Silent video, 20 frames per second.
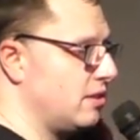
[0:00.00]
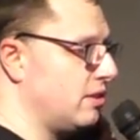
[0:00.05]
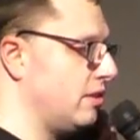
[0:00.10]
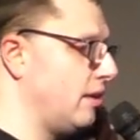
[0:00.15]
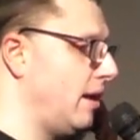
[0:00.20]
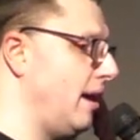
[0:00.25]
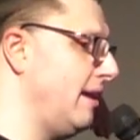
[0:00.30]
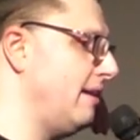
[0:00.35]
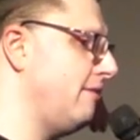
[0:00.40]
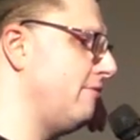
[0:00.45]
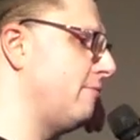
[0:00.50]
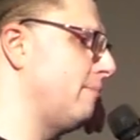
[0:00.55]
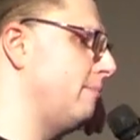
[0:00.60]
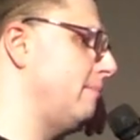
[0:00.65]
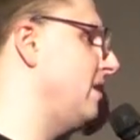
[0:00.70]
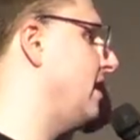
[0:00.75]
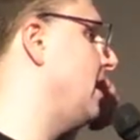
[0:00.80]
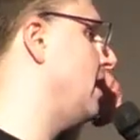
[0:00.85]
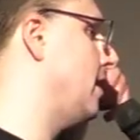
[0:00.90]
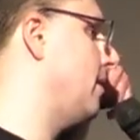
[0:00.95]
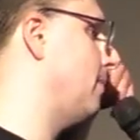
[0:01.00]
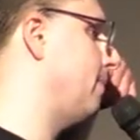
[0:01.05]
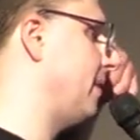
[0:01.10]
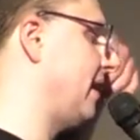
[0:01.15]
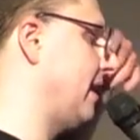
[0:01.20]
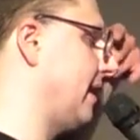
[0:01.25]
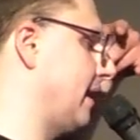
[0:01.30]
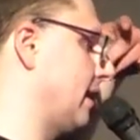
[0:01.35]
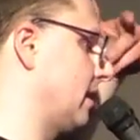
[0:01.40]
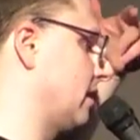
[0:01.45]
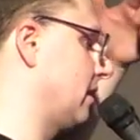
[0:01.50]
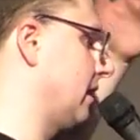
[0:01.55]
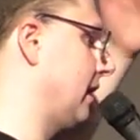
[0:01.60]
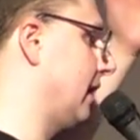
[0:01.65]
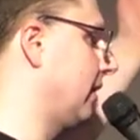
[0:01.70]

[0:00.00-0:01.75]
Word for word: the thought of me being